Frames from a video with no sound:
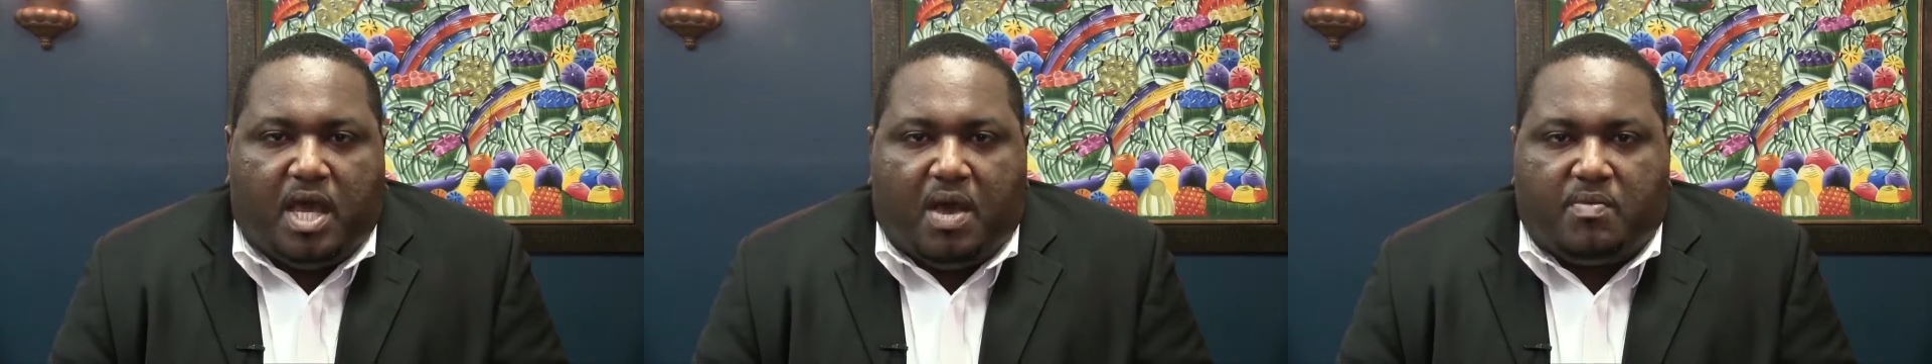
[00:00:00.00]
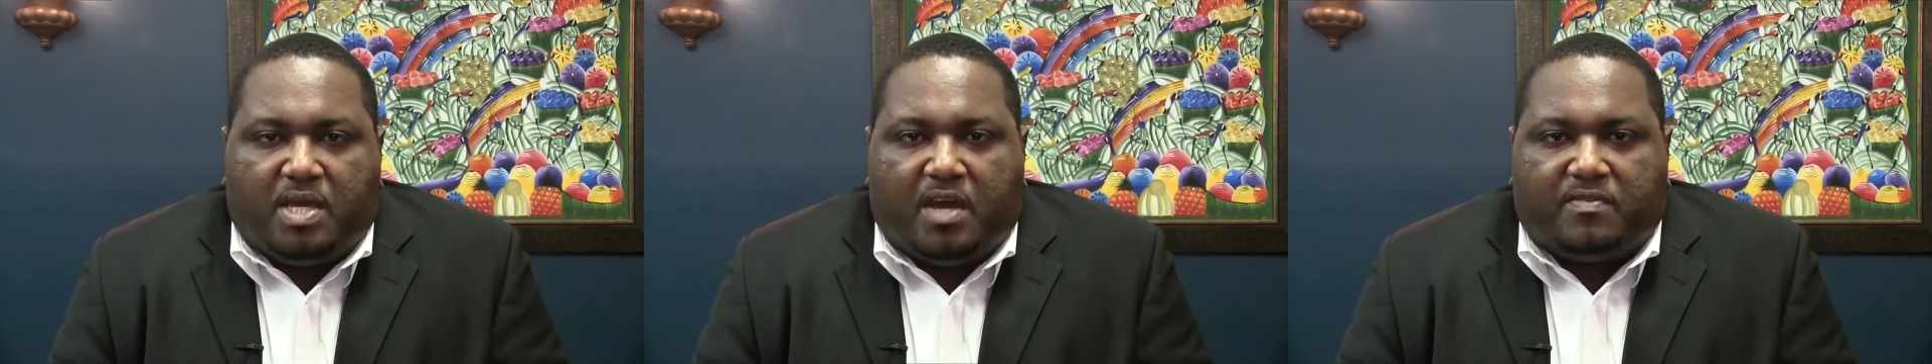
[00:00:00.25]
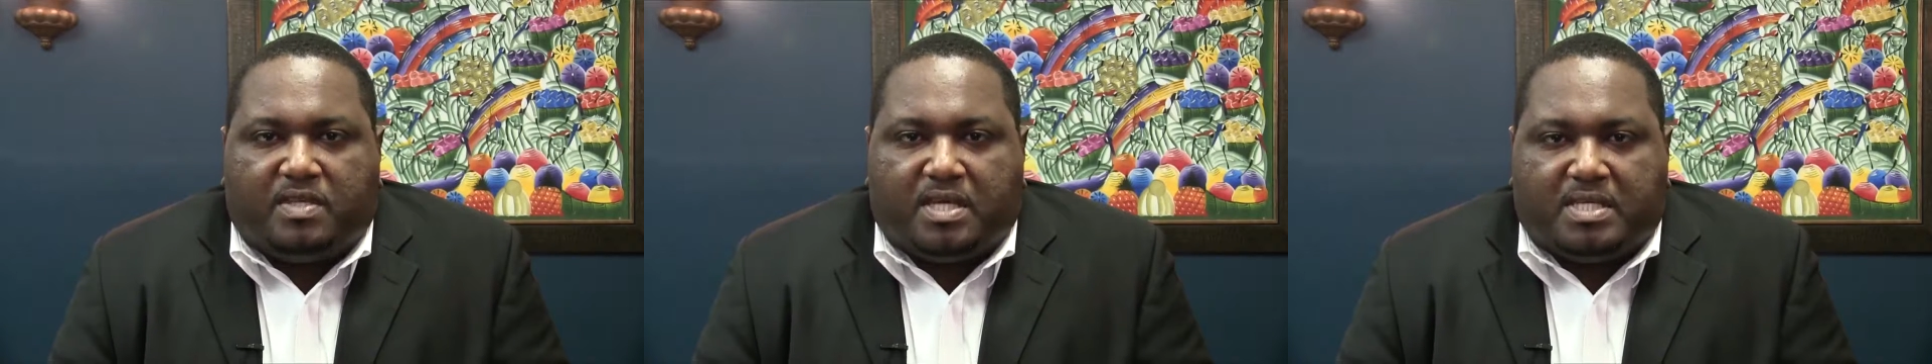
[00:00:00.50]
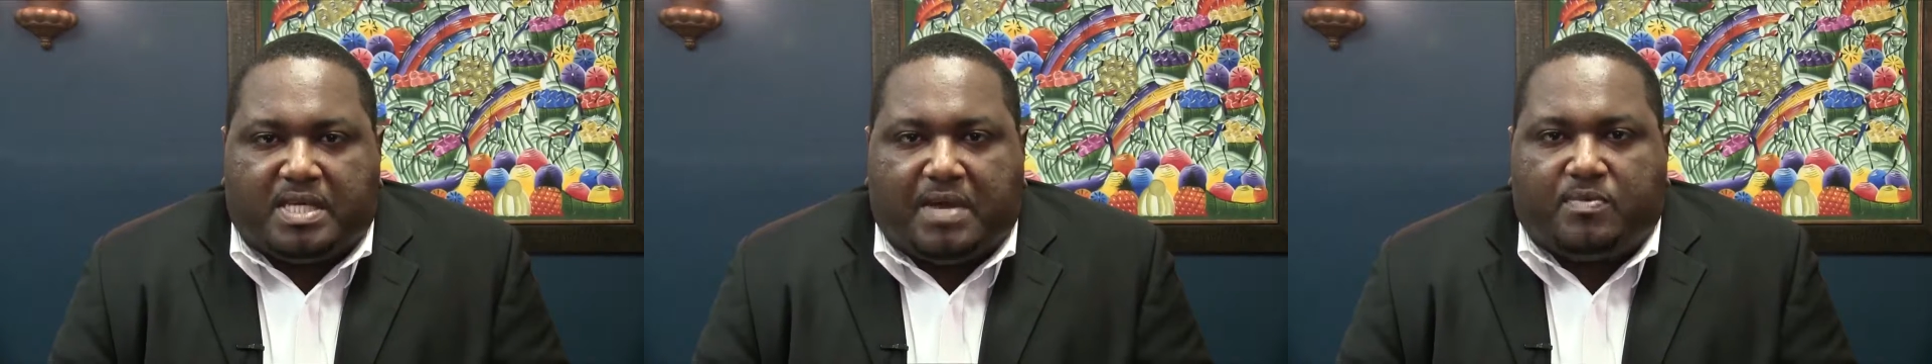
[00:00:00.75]
and we have to
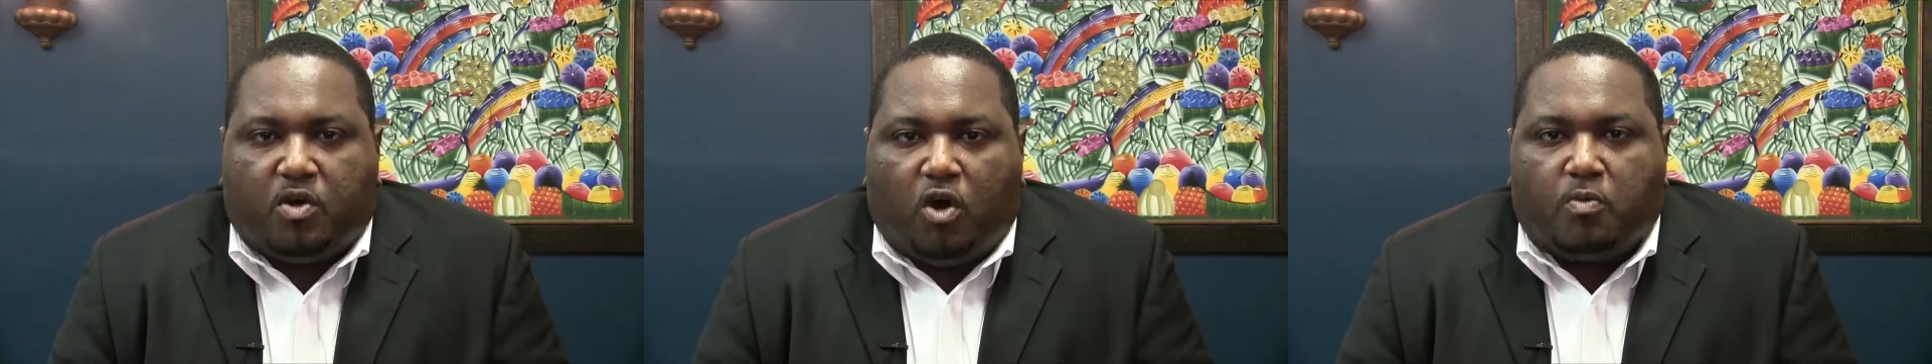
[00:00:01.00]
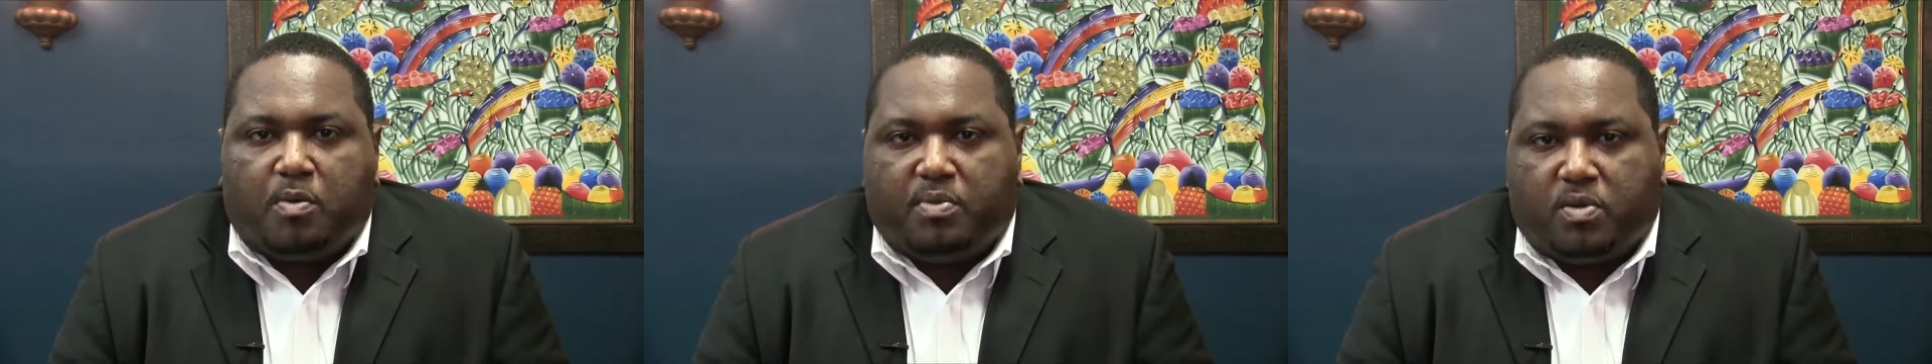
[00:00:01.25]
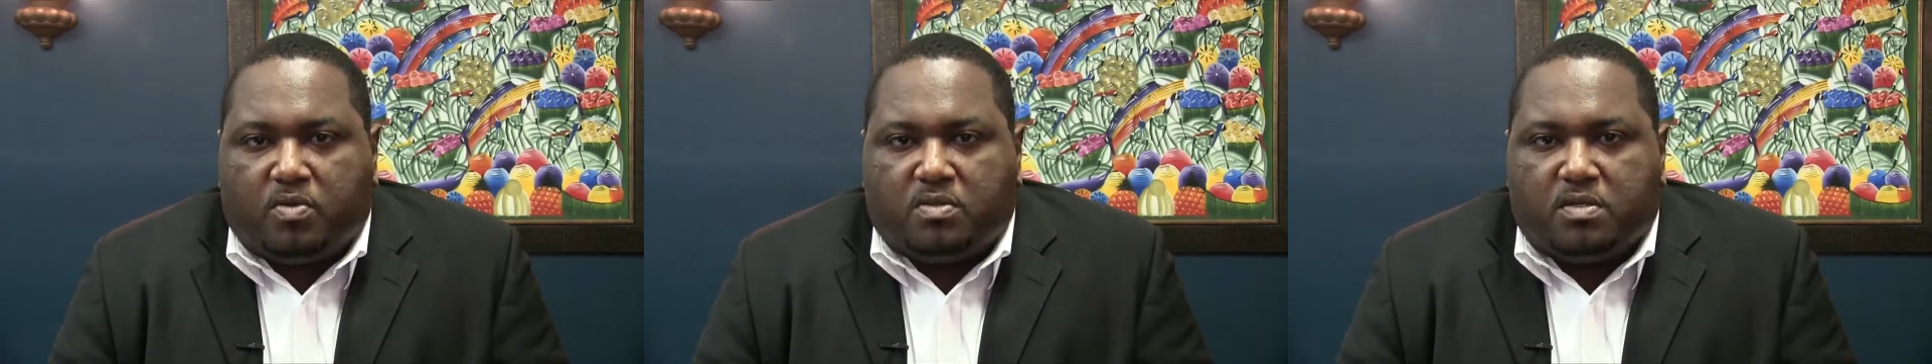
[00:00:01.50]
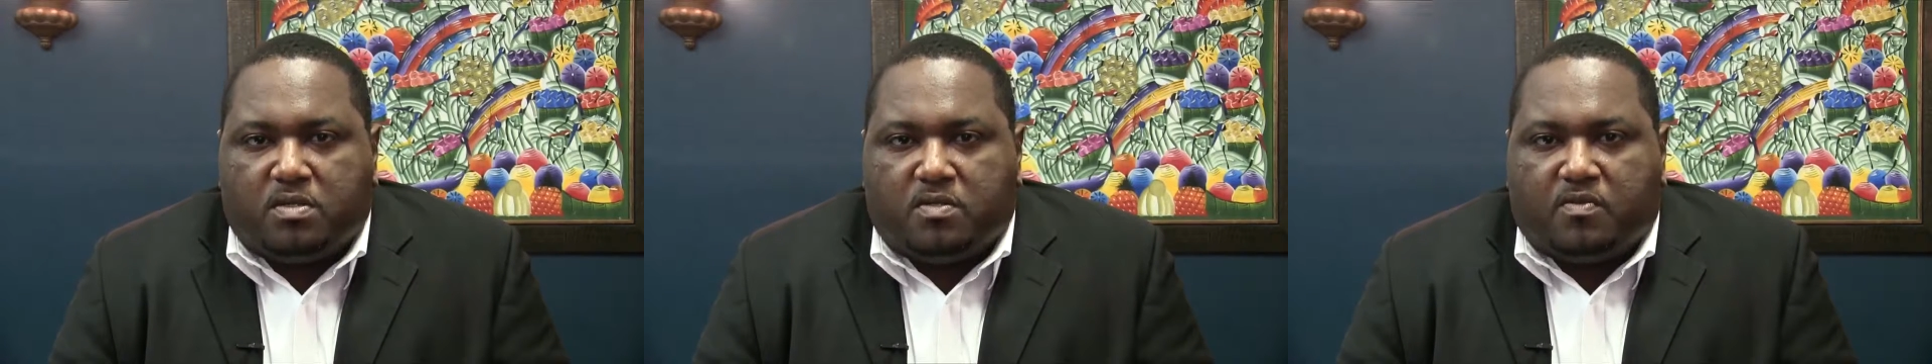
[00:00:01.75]
accept all
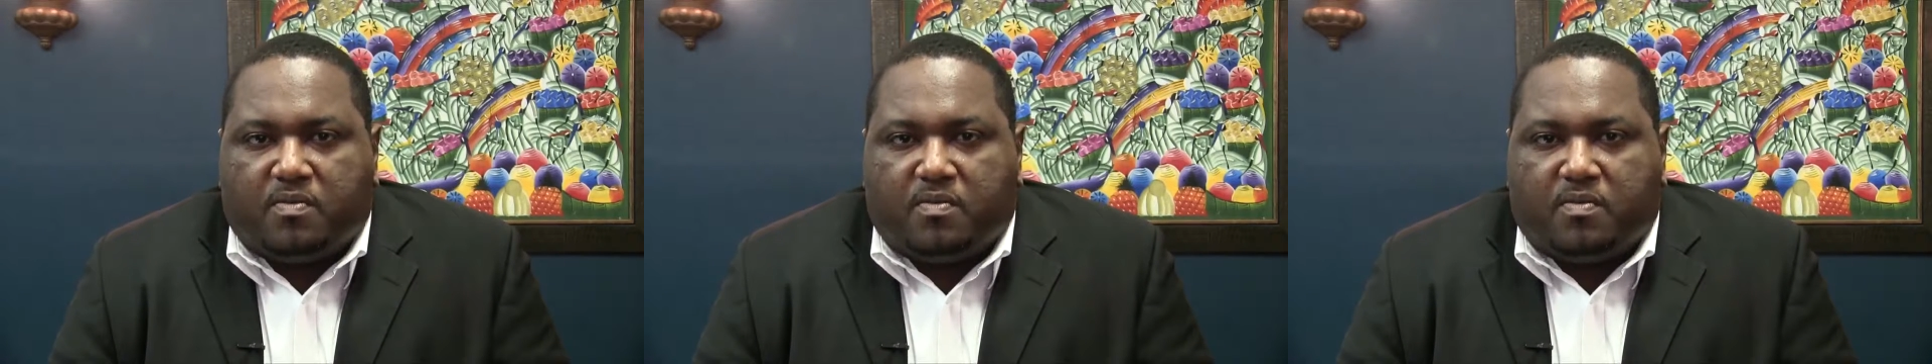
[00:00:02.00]
proposals